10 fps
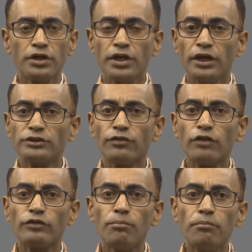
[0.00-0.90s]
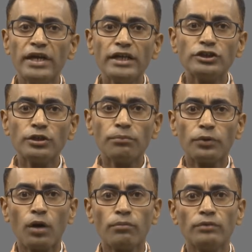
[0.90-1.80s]
is one of the major
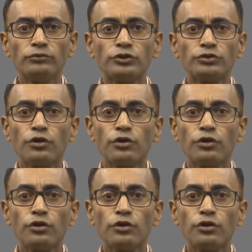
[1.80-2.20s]
problems